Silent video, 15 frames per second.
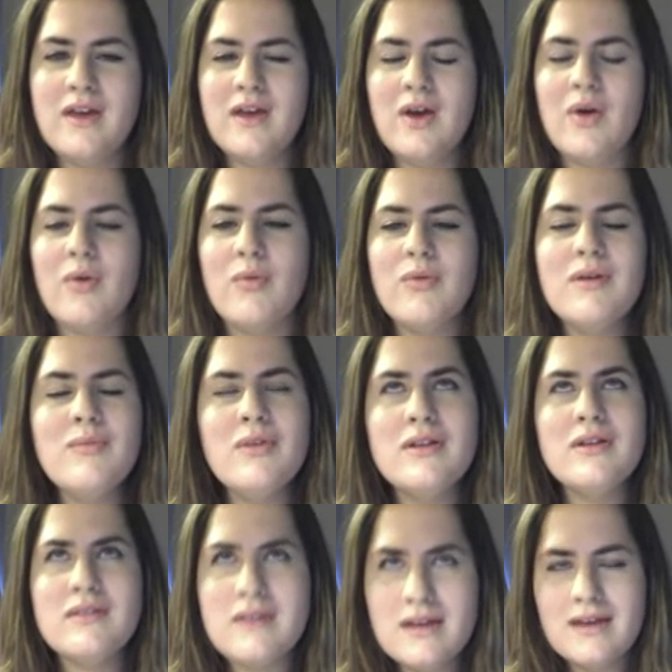One more
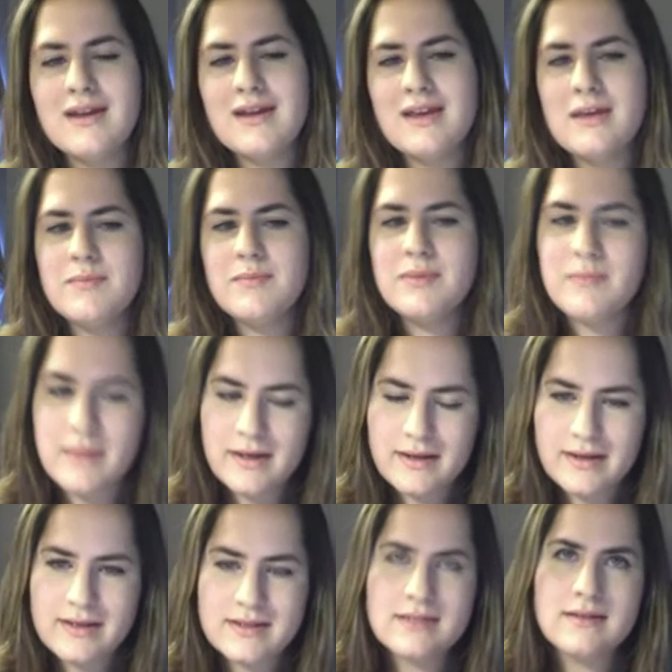thing you got to keep in
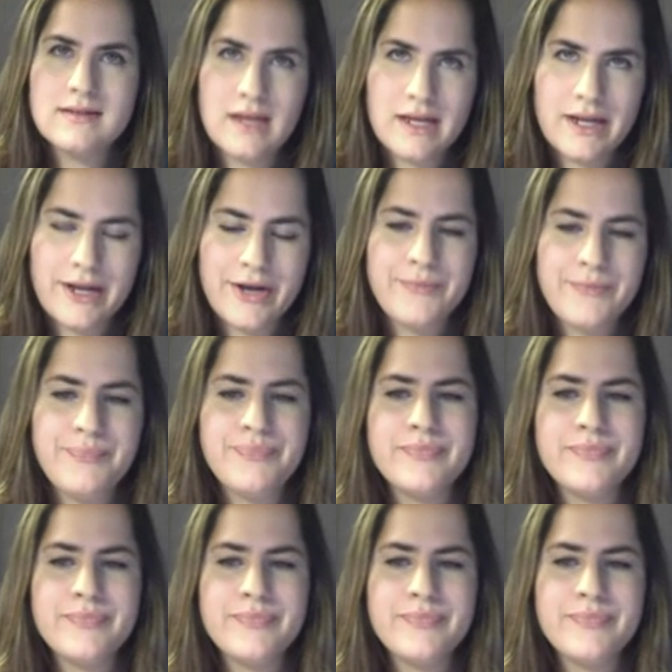mind, I know,